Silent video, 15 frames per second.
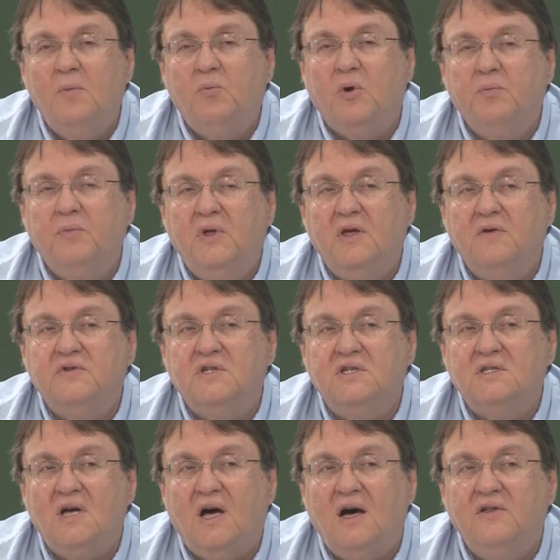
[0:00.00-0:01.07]
Abram gives a
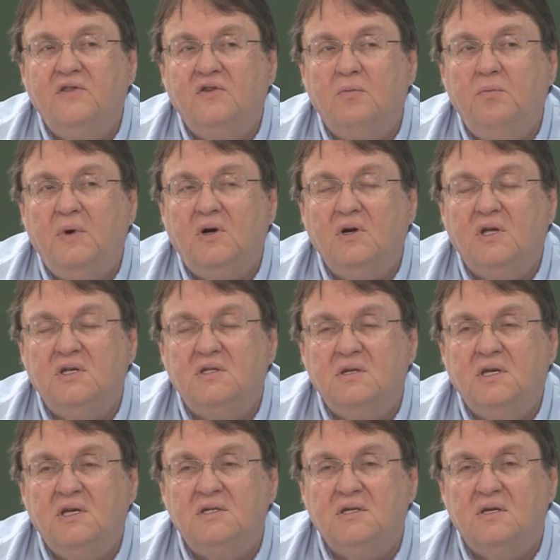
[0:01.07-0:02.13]
tithe to
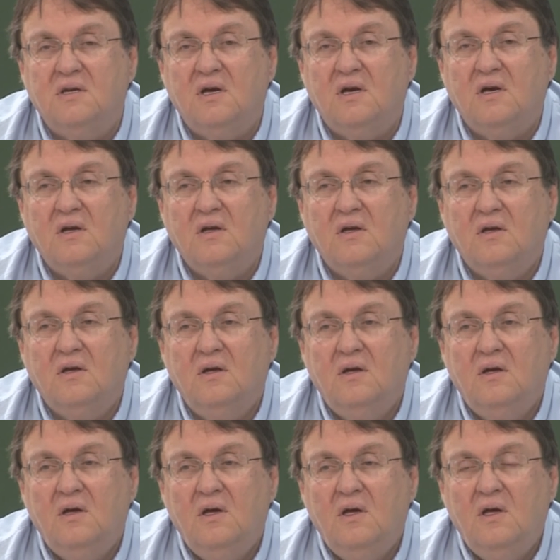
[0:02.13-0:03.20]
Melchizedek.
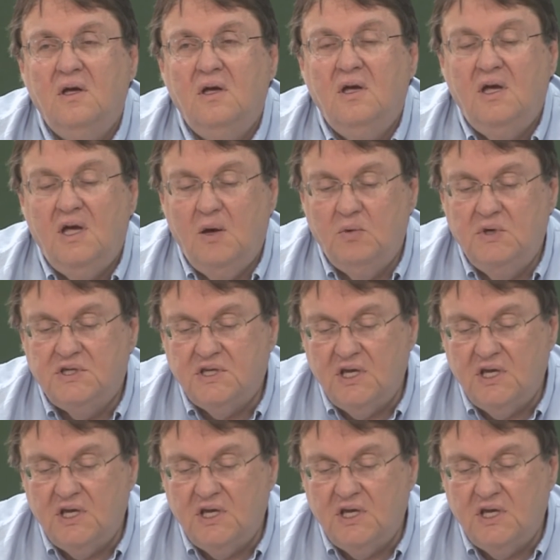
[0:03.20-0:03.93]
And we